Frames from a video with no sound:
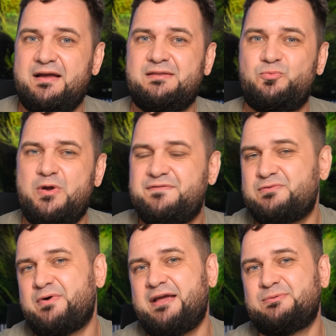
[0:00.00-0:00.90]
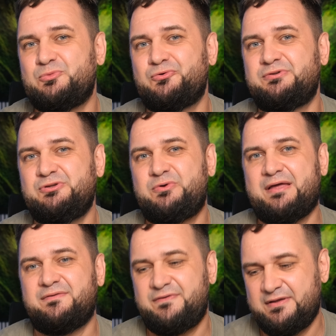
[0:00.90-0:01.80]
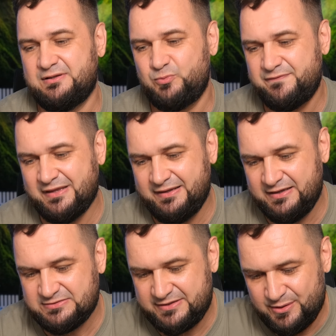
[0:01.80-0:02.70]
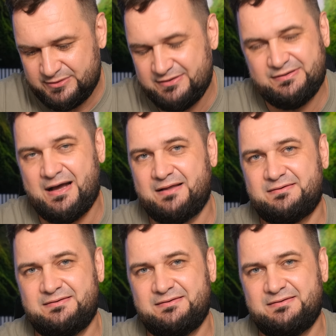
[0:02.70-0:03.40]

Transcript: and with the right mood, you can feel with the X30 that